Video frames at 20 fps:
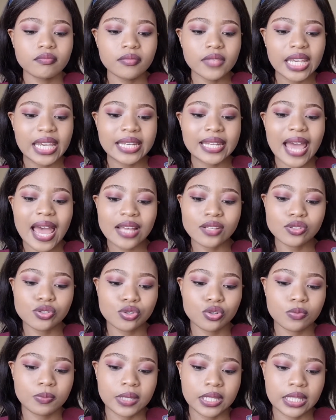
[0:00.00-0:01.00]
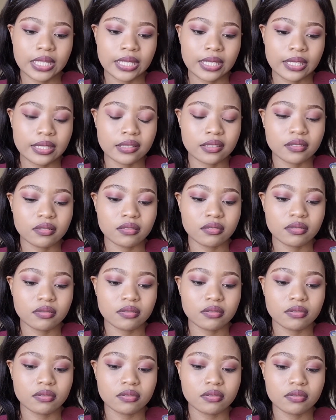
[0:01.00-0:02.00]
It has to be
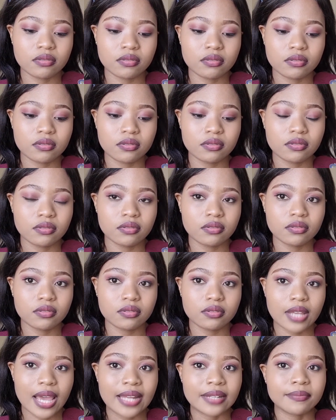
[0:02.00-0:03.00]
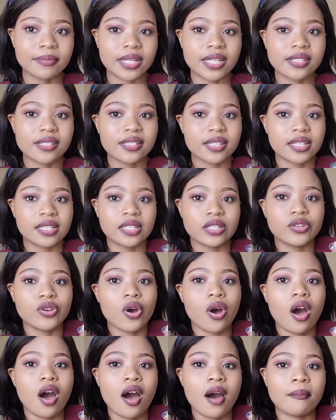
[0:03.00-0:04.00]
administered in
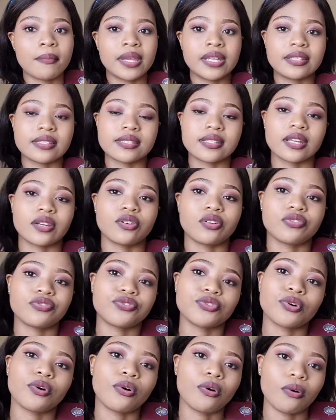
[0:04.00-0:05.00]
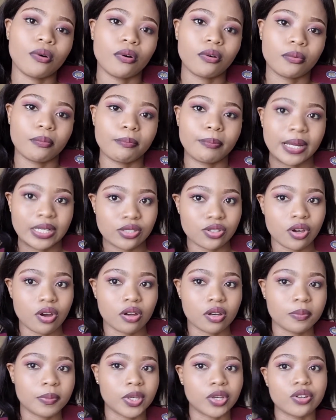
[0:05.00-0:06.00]
your arm instead of your buttock
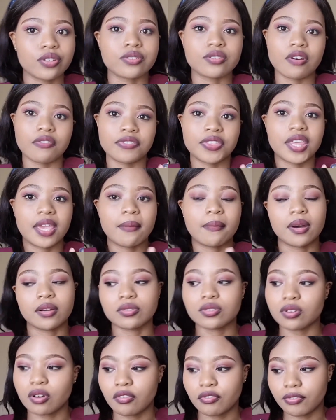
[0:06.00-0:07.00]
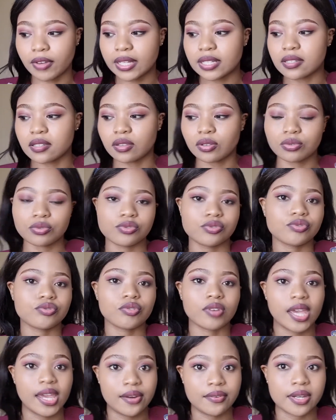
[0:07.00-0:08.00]
because of the amount of fat in those
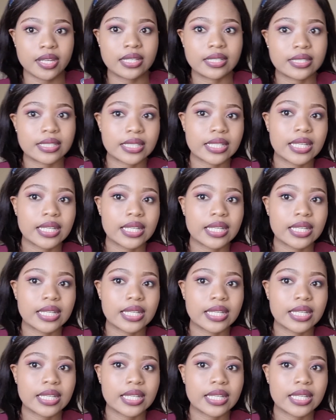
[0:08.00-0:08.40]
two areas,